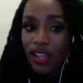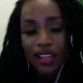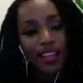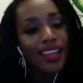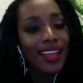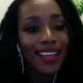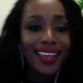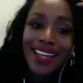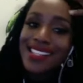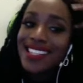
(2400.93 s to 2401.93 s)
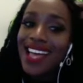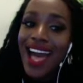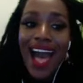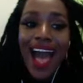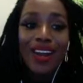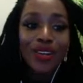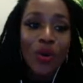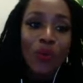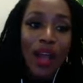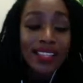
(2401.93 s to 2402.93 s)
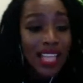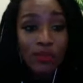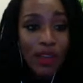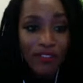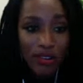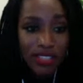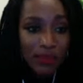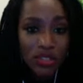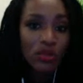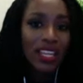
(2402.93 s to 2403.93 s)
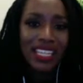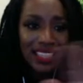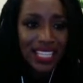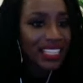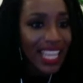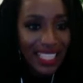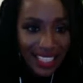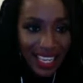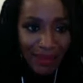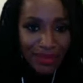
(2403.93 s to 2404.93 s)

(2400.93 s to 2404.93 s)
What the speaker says: because I don't know what, because that was my first time doing anything like that.